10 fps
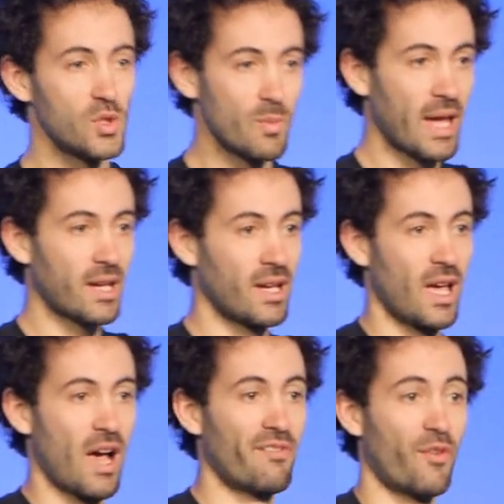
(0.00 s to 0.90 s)
you make
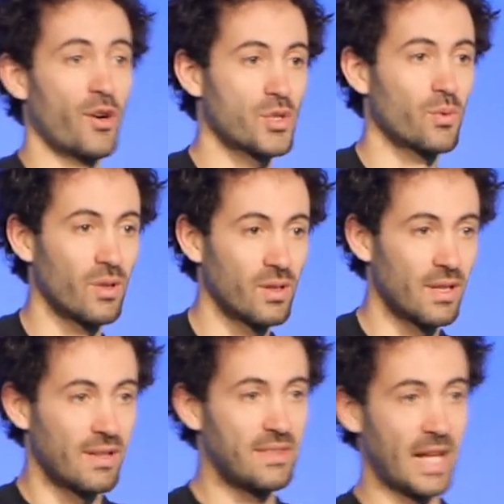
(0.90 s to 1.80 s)
a virtual
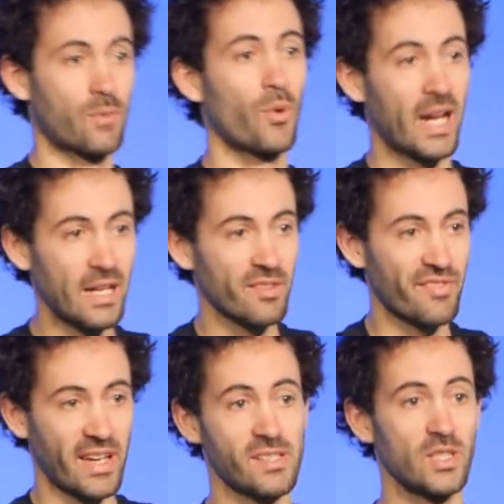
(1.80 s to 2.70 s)
network
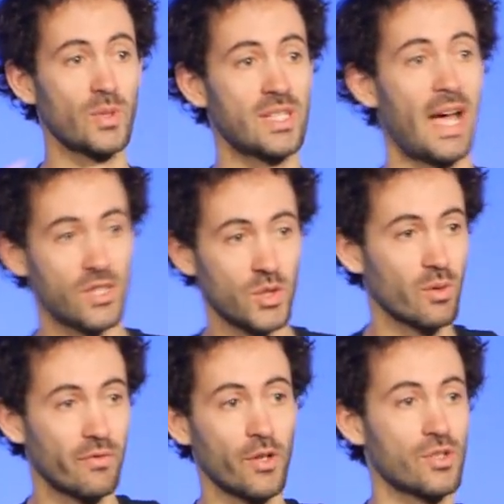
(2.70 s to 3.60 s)
interface and you attach it
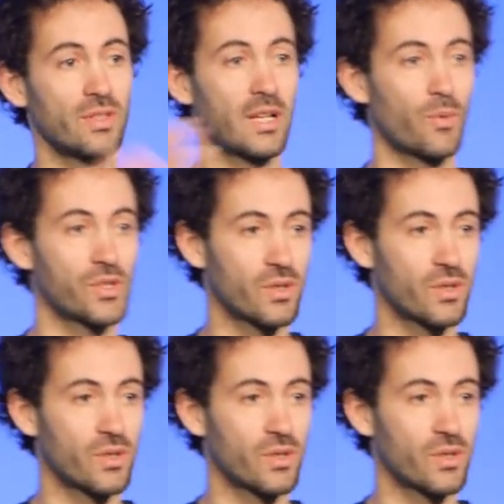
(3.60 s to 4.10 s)
to a virtual network.